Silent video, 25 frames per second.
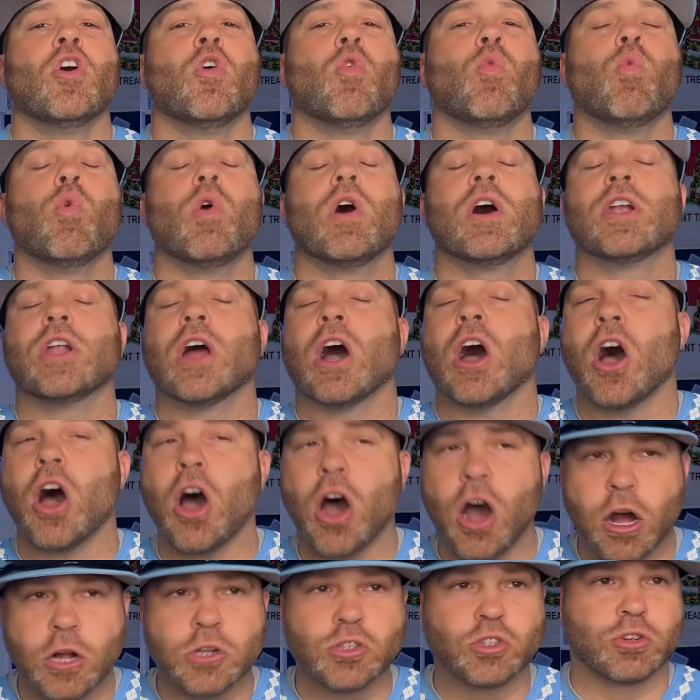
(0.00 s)

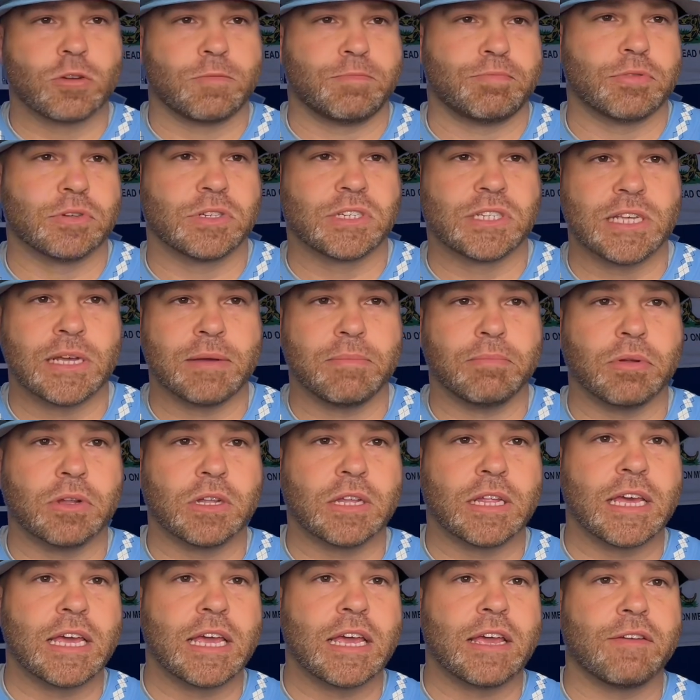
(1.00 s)
100%
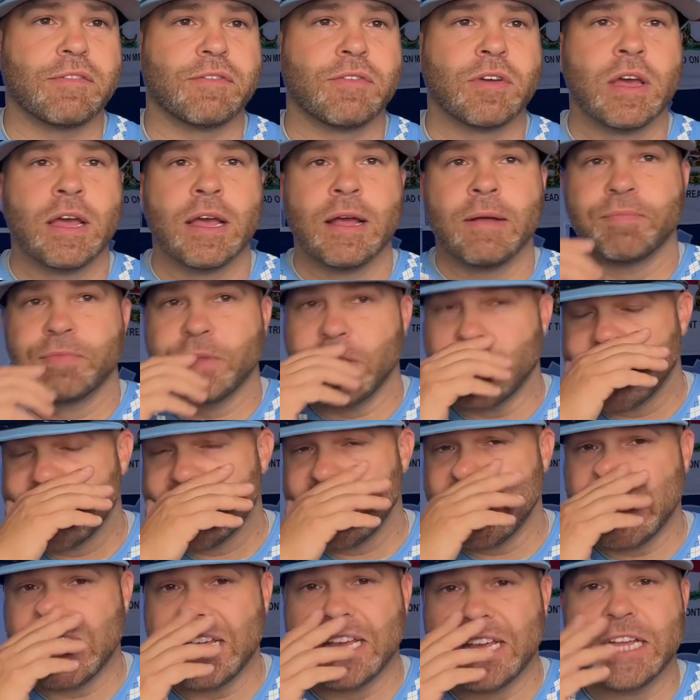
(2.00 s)
believe that
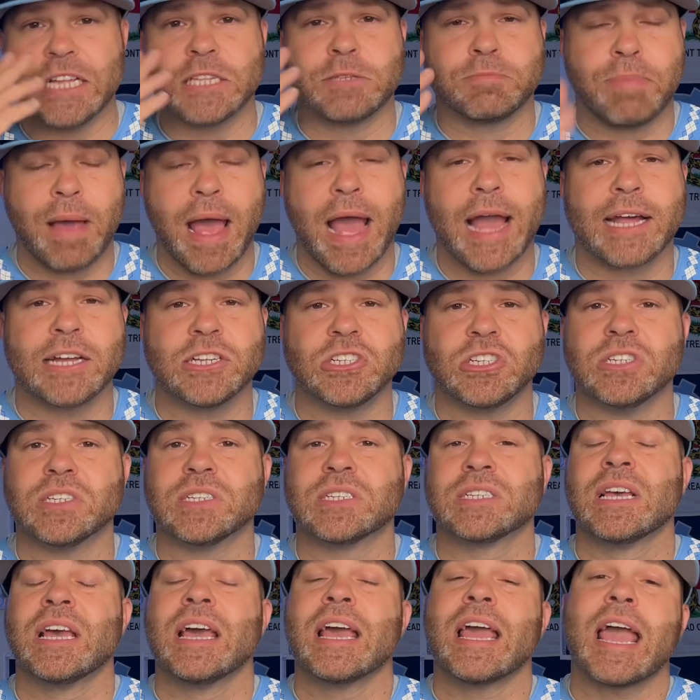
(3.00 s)
he needs
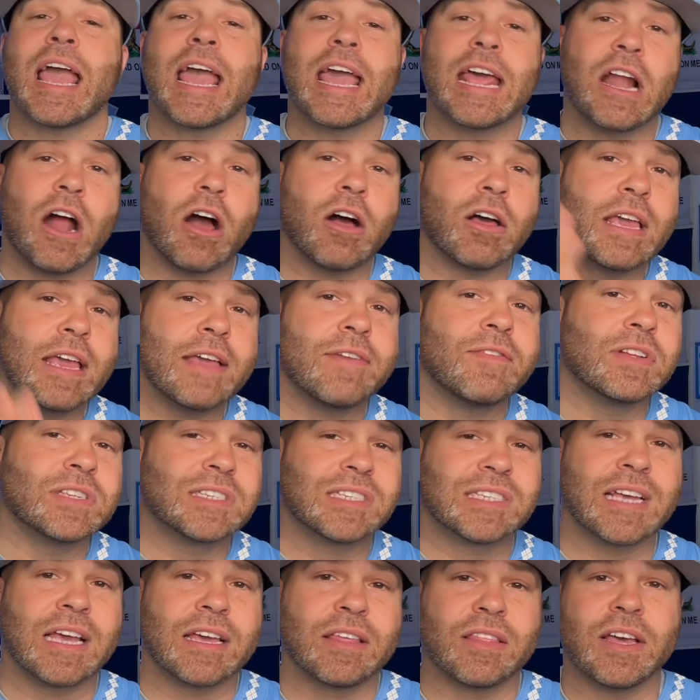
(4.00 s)
packages. And I'll even
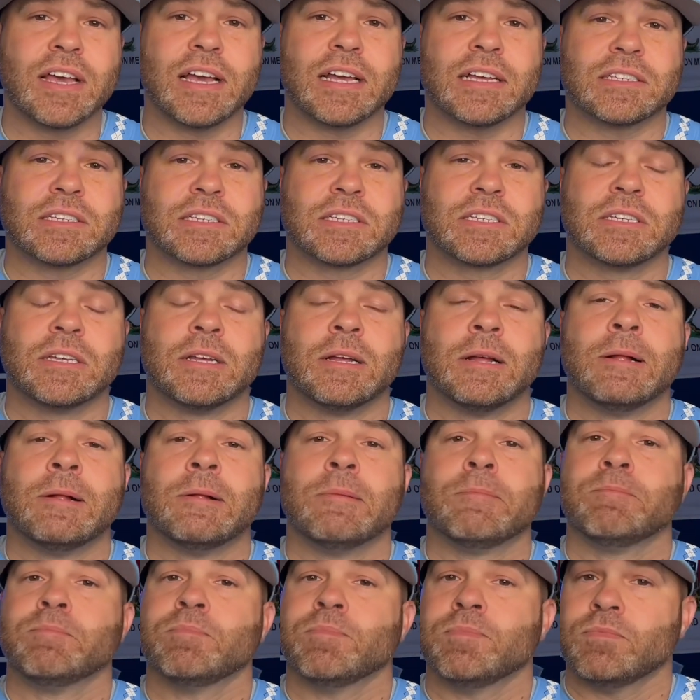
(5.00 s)
say this.
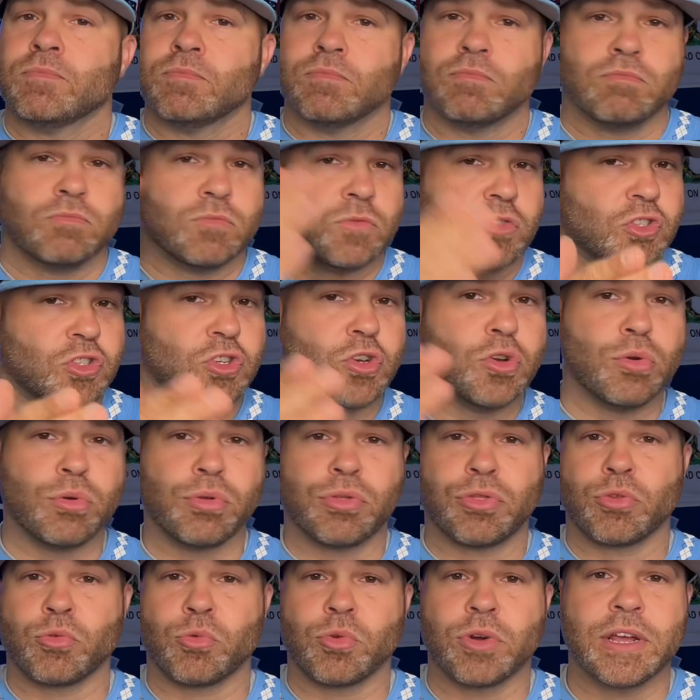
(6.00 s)

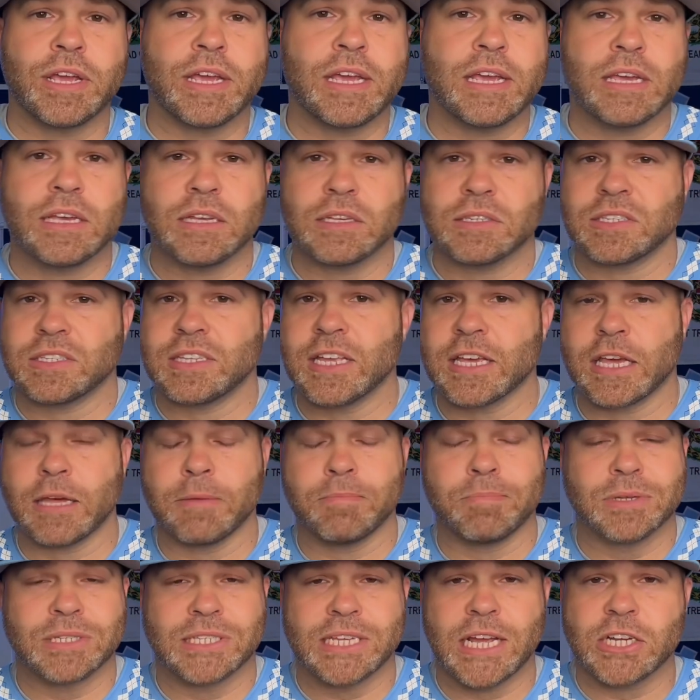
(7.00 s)
2-3 stinking
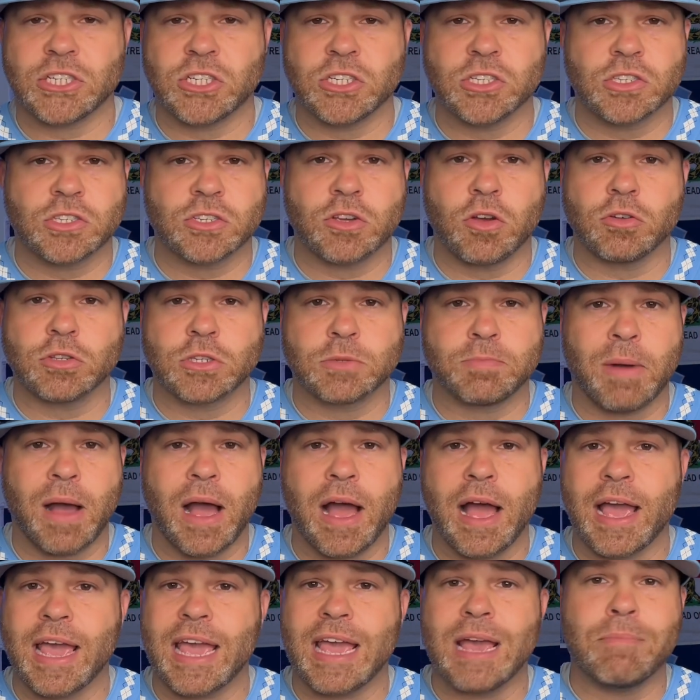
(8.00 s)
possessions goes
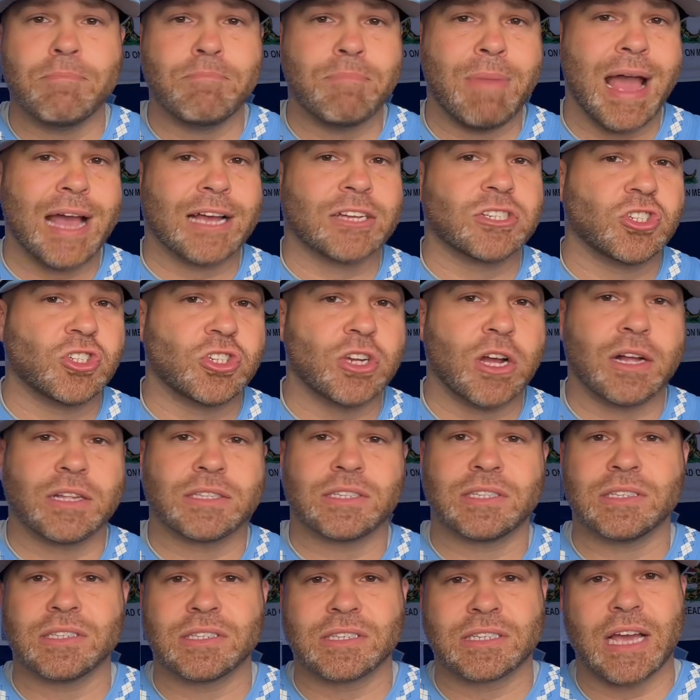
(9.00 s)
by and Max
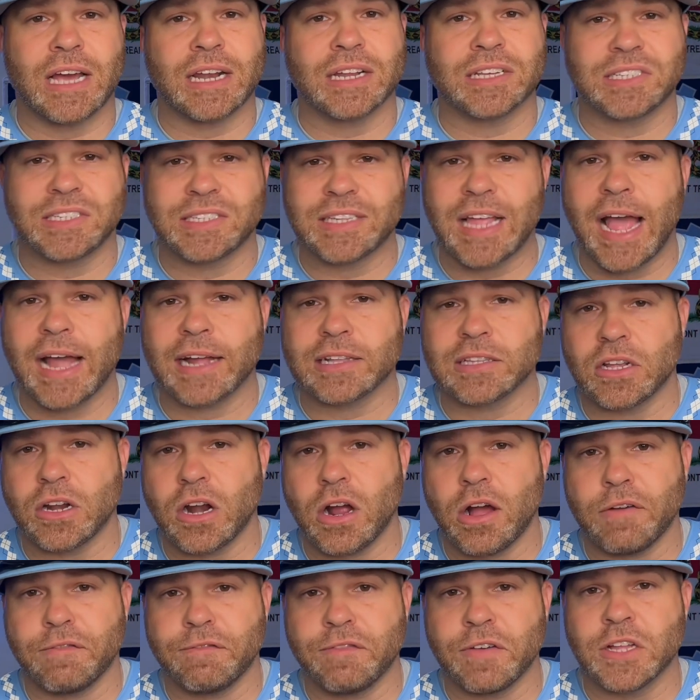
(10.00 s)
Johnson's got a stagnant
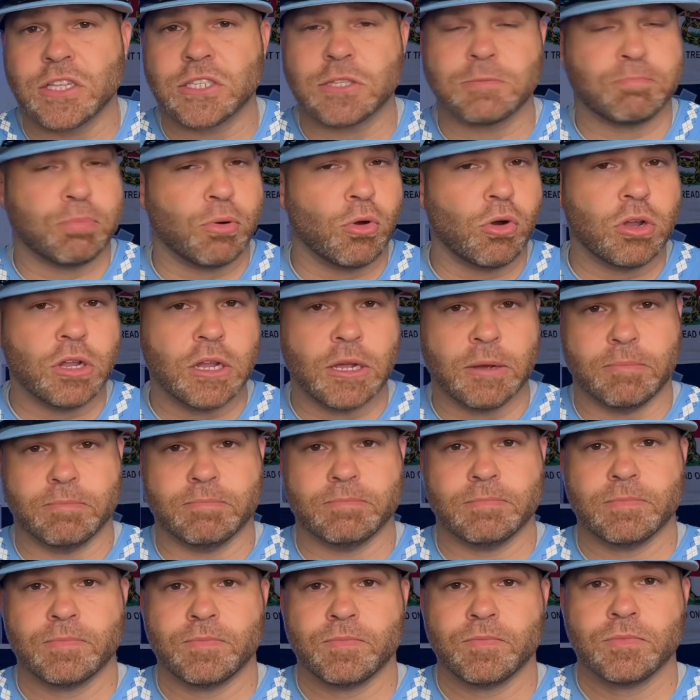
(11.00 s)
offense. Pull him,
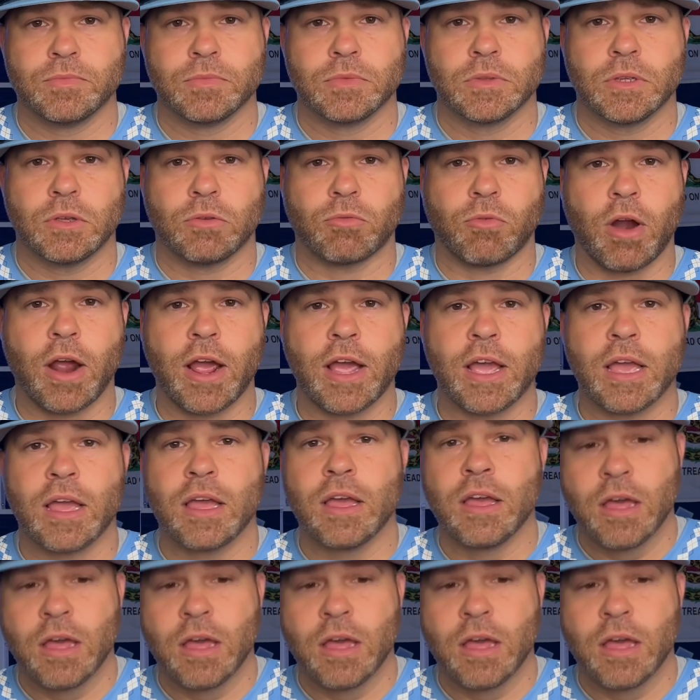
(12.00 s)
right?